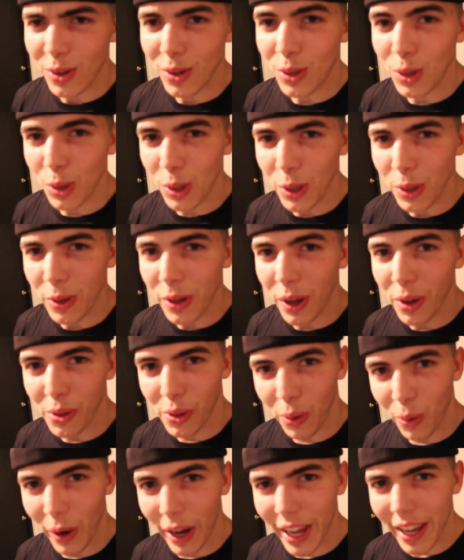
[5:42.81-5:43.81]
Do you know
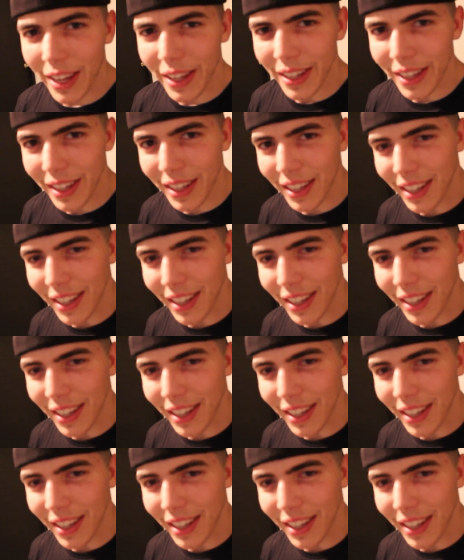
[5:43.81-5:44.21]
the way?